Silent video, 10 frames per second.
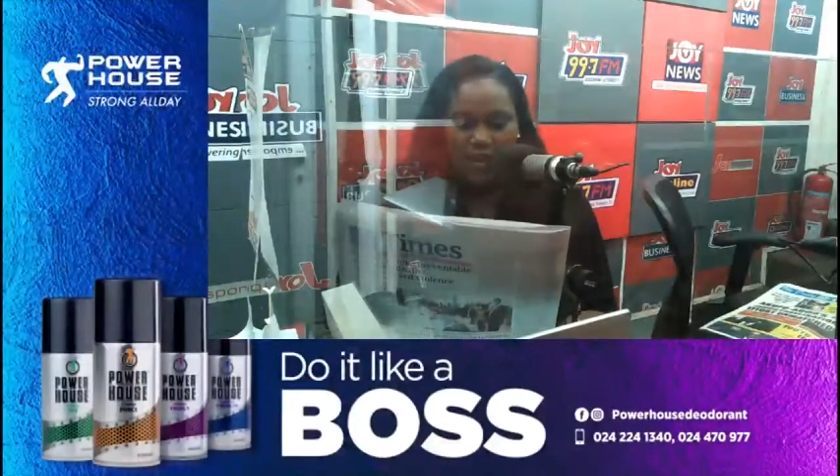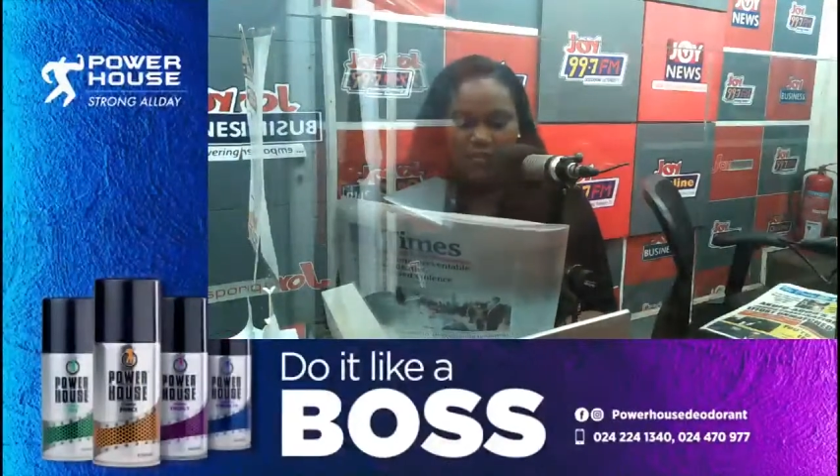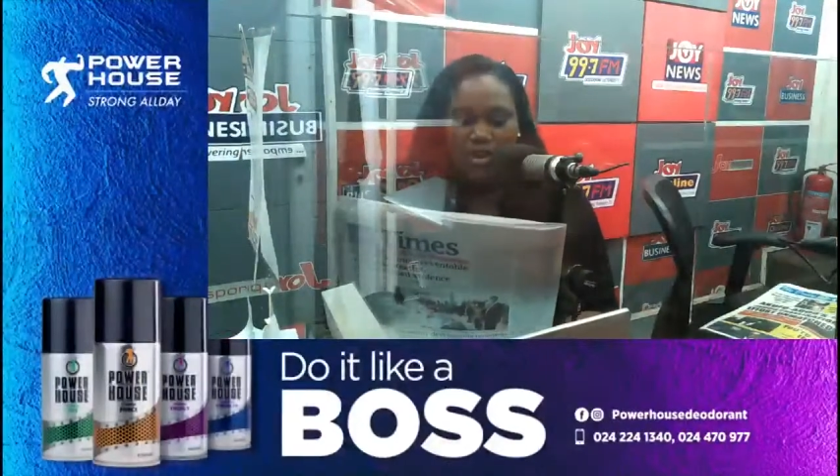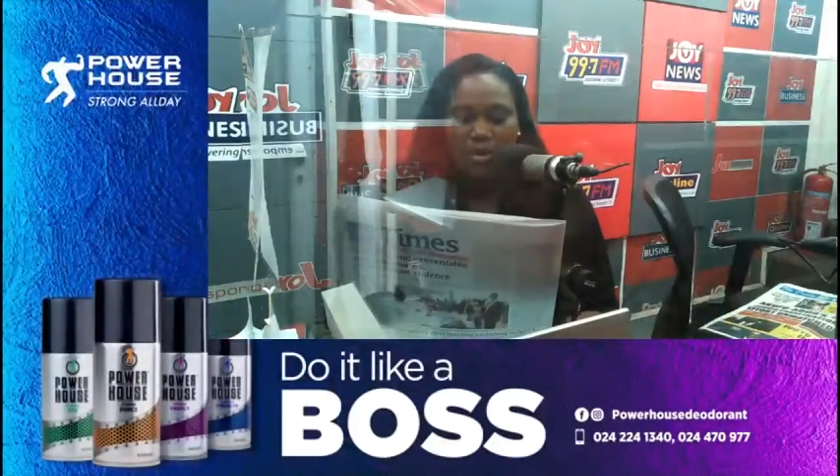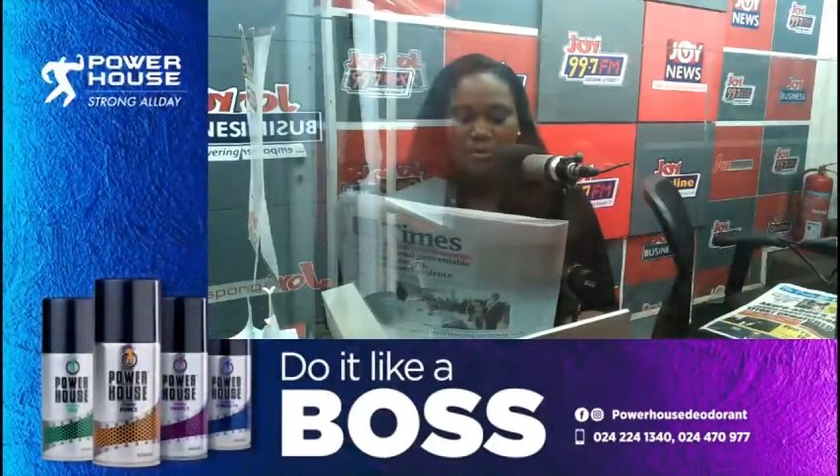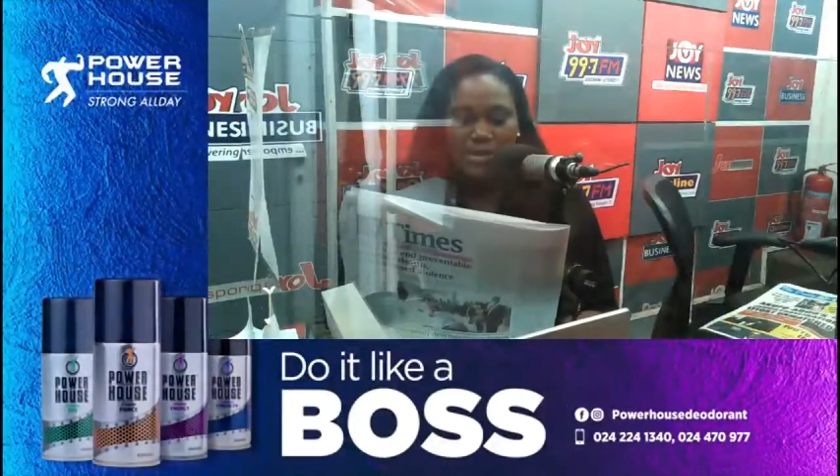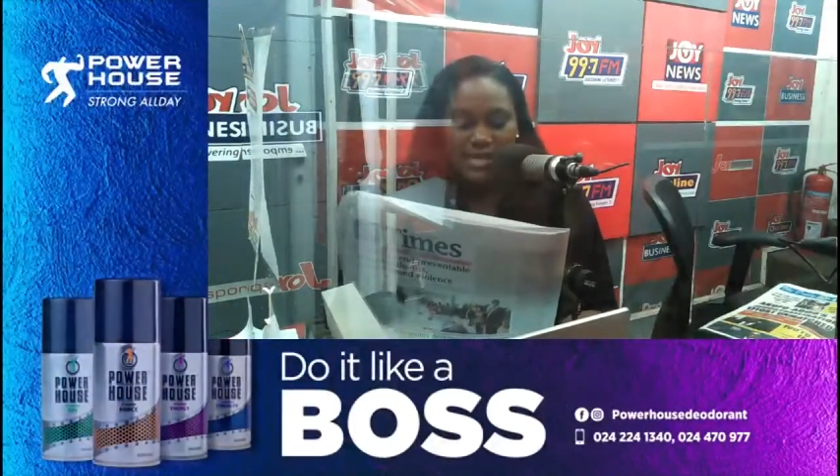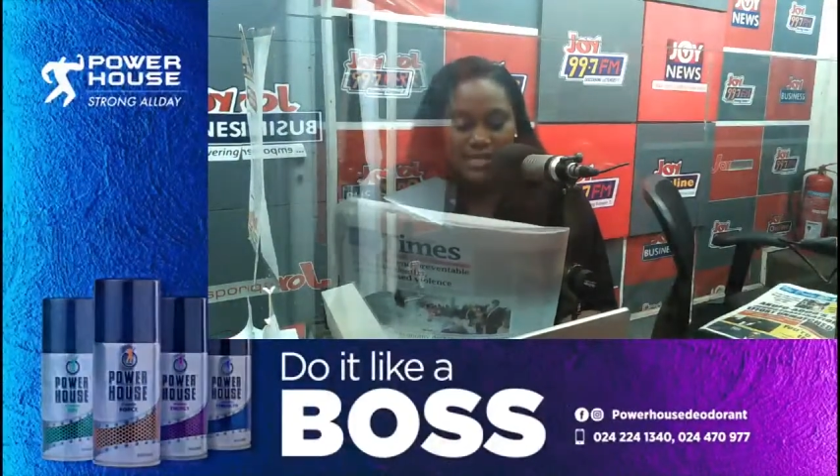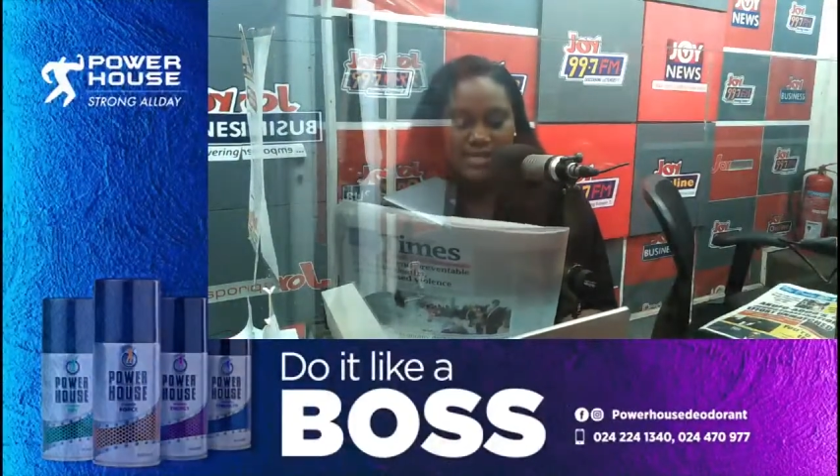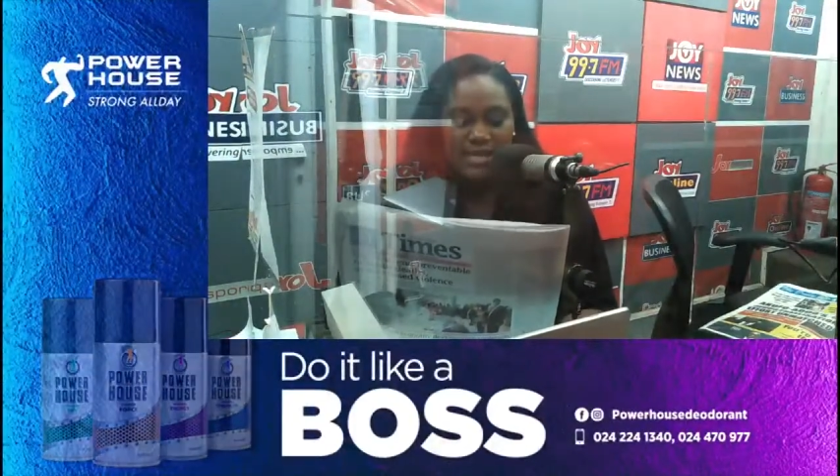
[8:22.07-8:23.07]
for
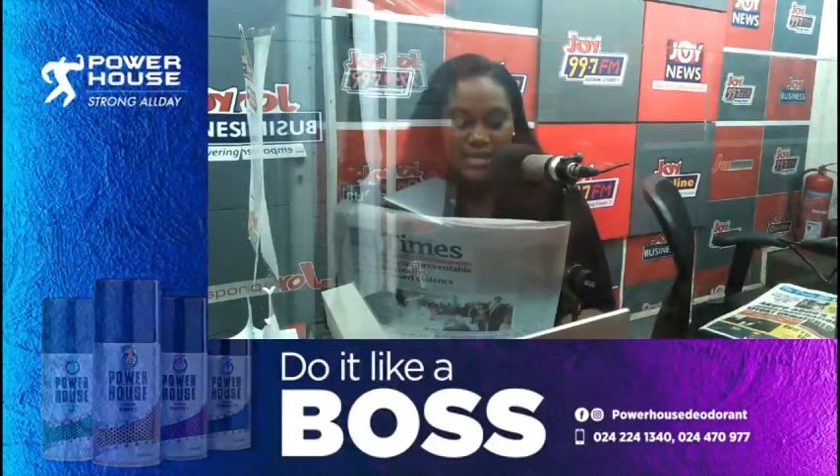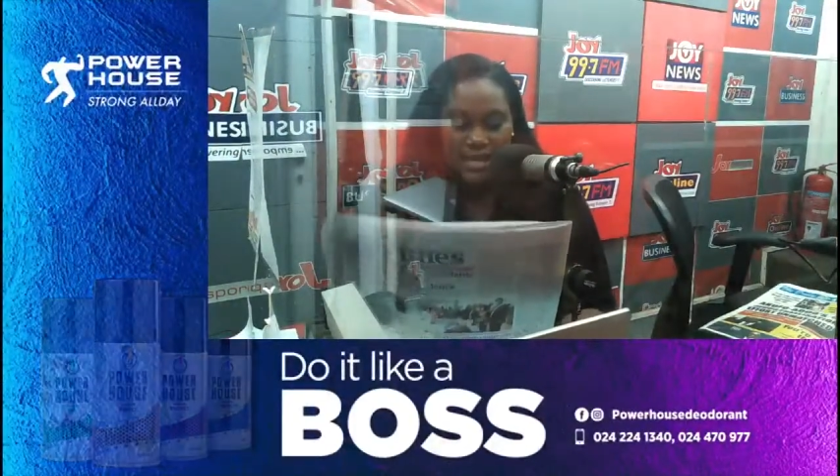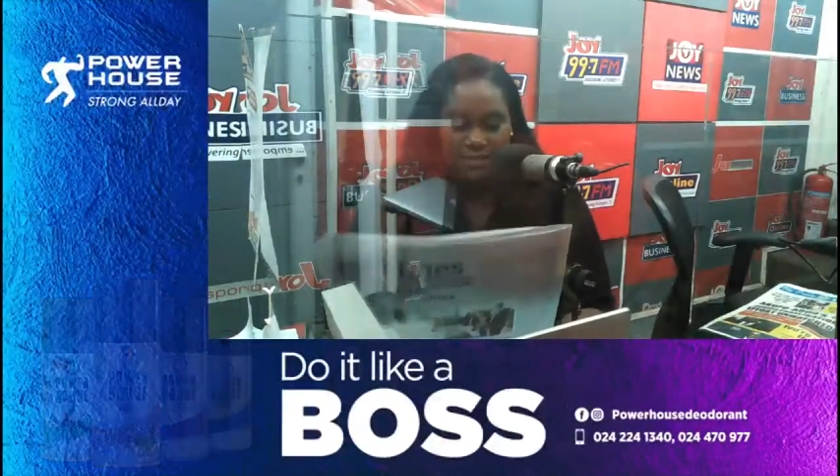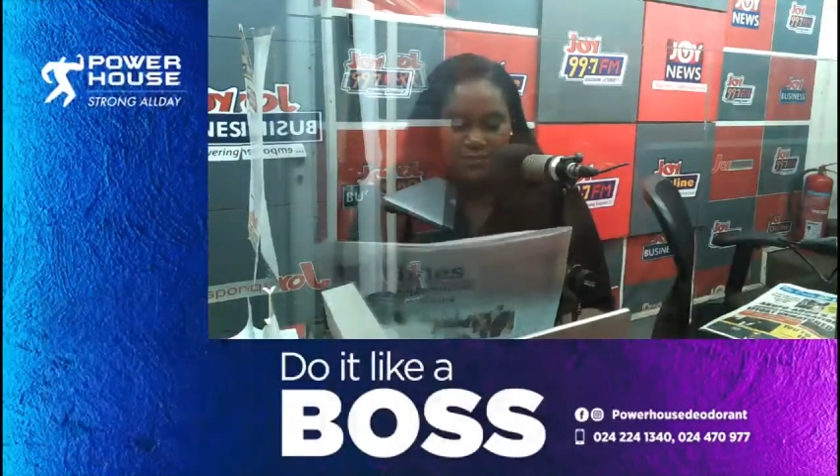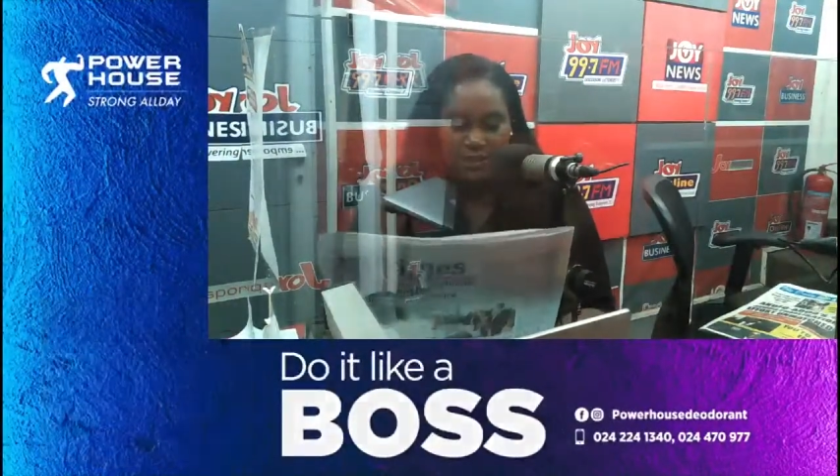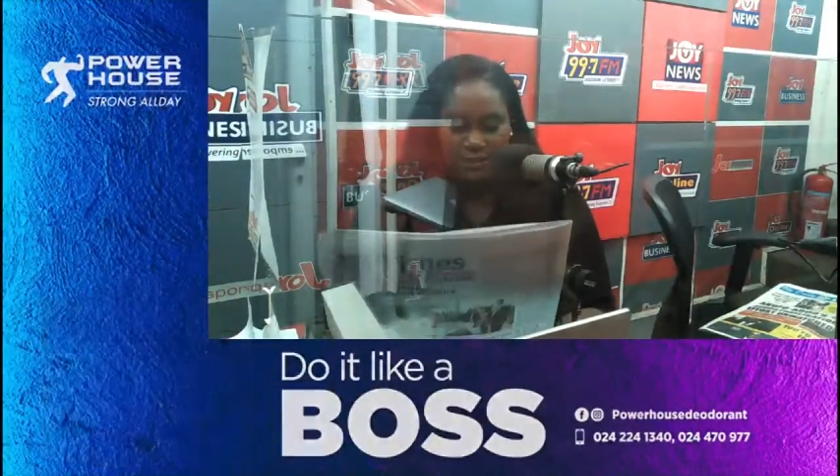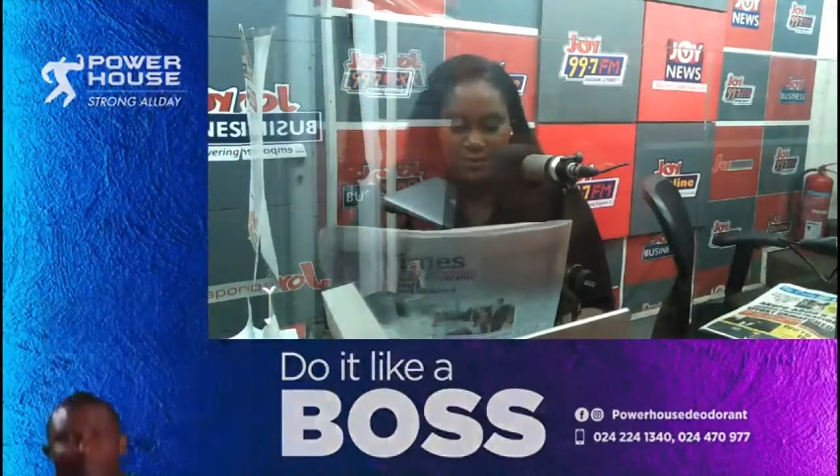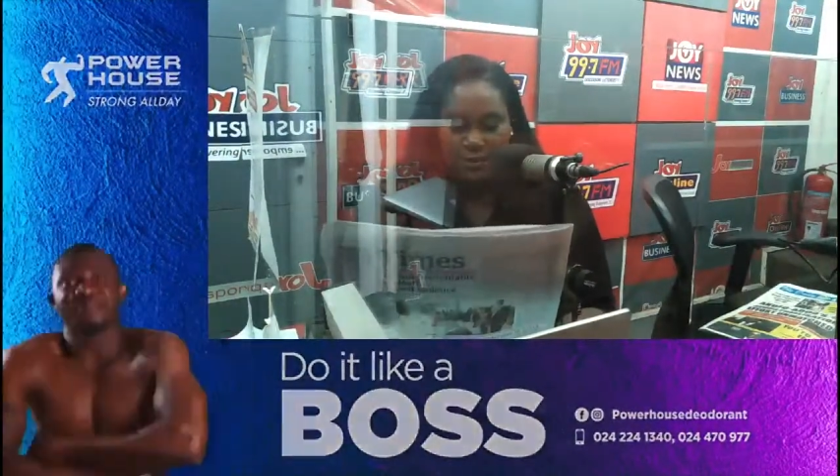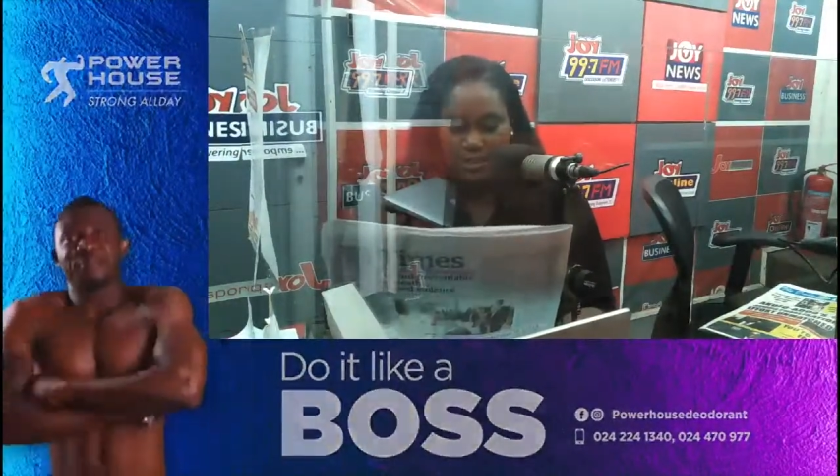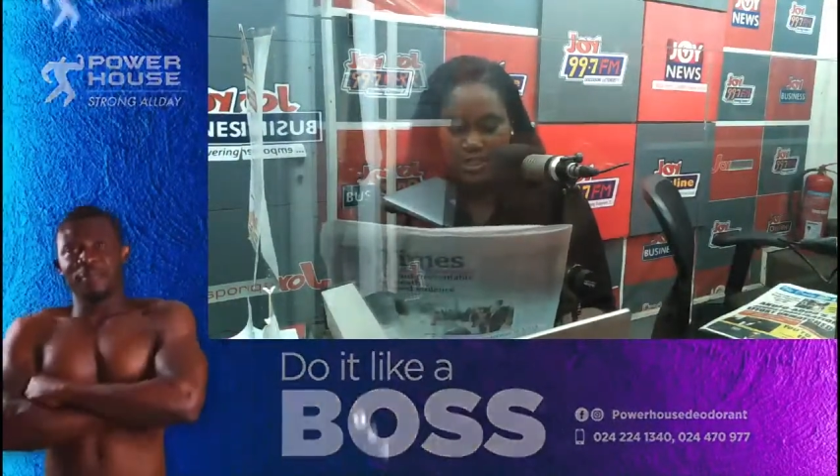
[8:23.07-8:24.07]
completed Get Fund
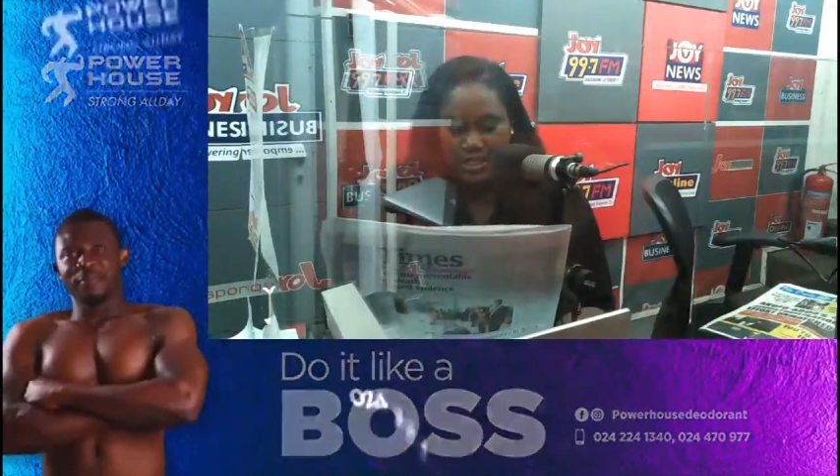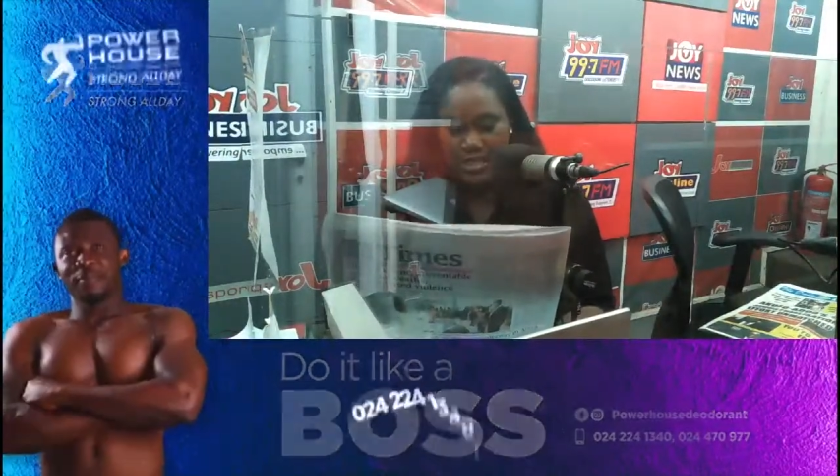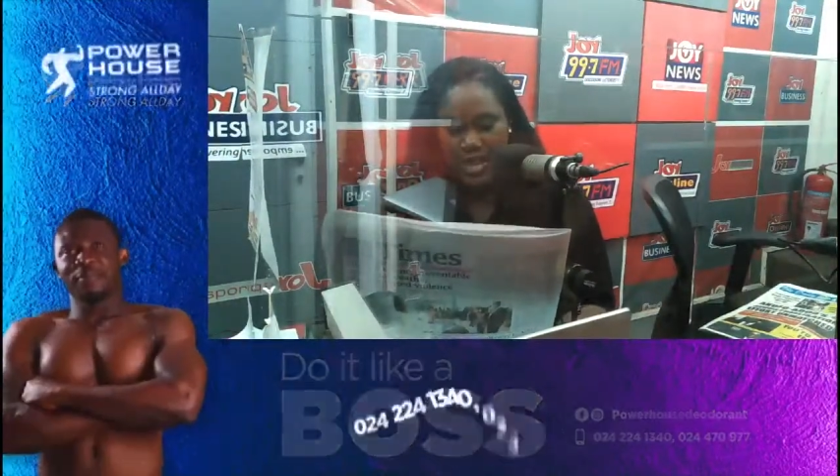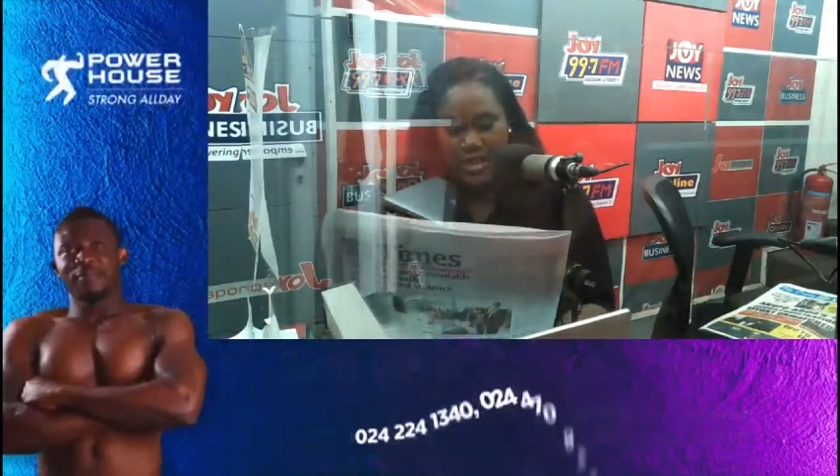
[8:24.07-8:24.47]
projects.